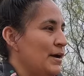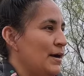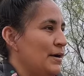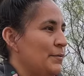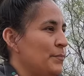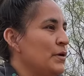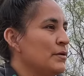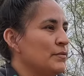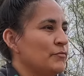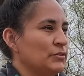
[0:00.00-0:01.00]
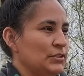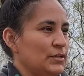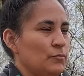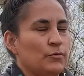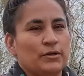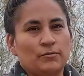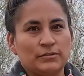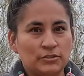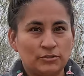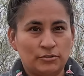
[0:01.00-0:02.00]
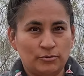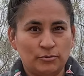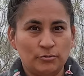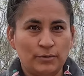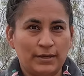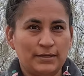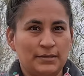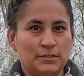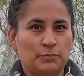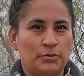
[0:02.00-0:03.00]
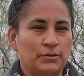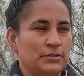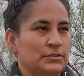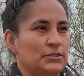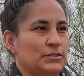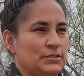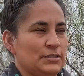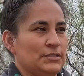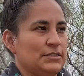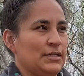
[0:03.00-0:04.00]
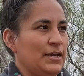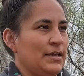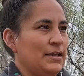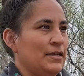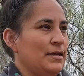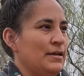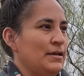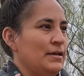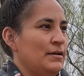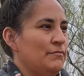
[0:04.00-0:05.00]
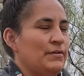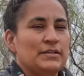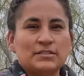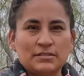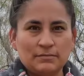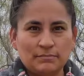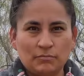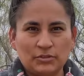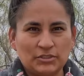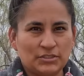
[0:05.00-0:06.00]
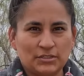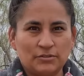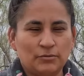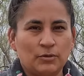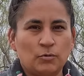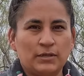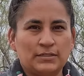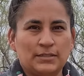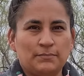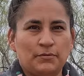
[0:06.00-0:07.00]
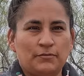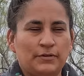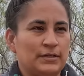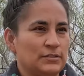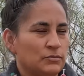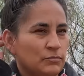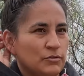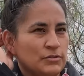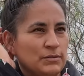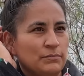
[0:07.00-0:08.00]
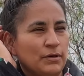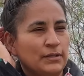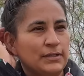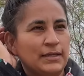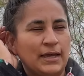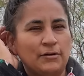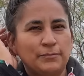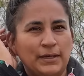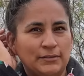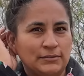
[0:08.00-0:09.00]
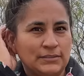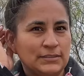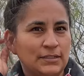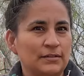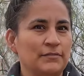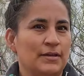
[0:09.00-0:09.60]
The first thing we're going to do is put just a fence. We're just going to do a quick, simple fence using probably cow panels and stuff.